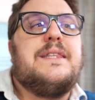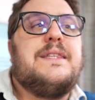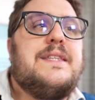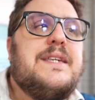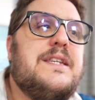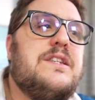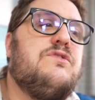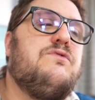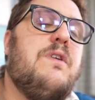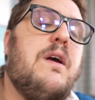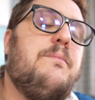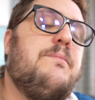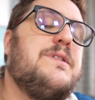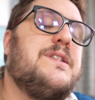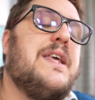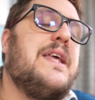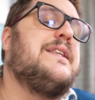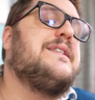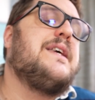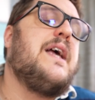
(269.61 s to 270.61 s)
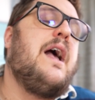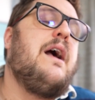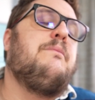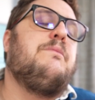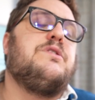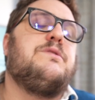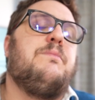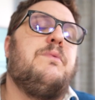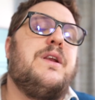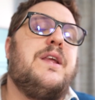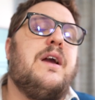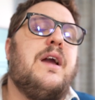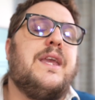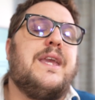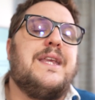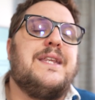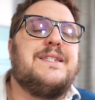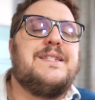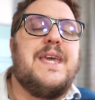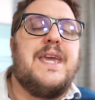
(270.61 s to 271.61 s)
this represents how much money I
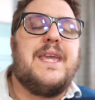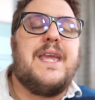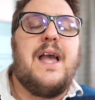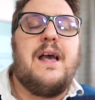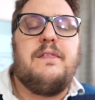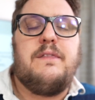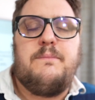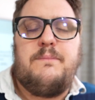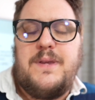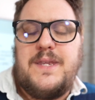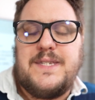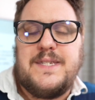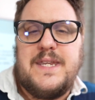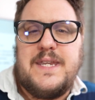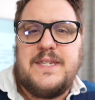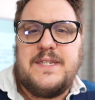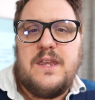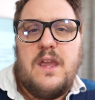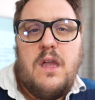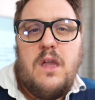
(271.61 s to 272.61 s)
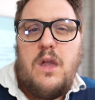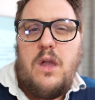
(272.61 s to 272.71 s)
can take out of the business